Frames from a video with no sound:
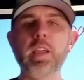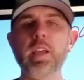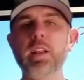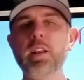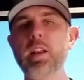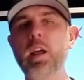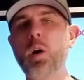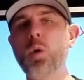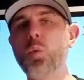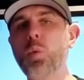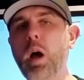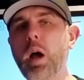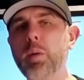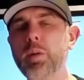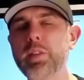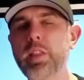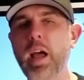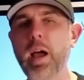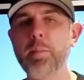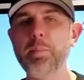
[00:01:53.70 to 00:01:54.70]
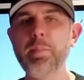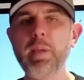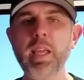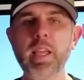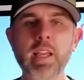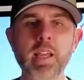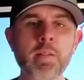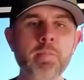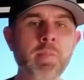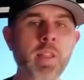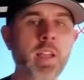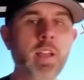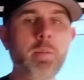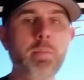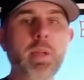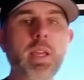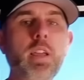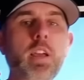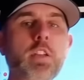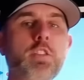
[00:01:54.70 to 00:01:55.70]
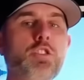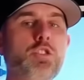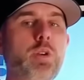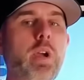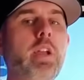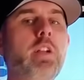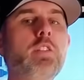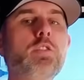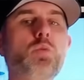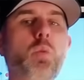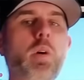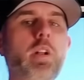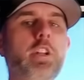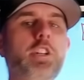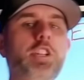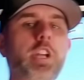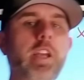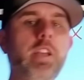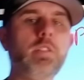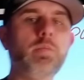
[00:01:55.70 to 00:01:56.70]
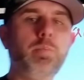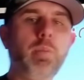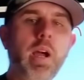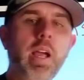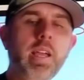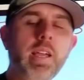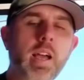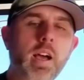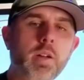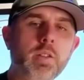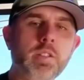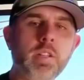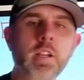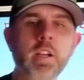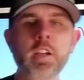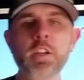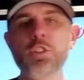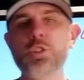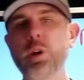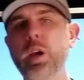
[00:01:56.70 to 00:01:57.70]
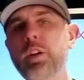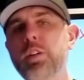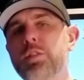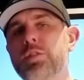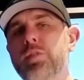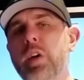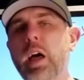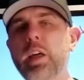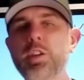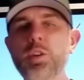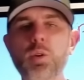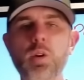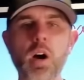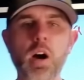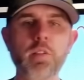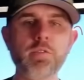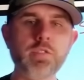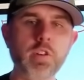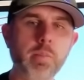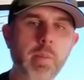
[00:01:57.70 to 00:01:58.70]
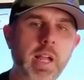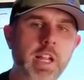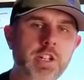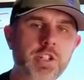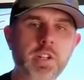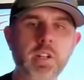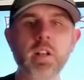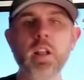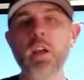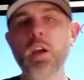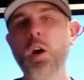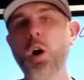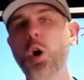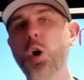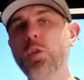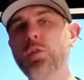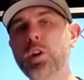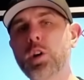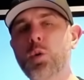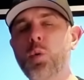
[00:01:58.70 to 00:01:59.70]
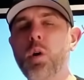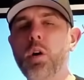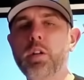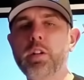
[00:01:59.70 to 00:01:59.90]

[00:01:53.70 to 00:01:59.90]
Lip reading: Now, why would that be? Because traders want to chase breakouts. Traders value confirmation over quality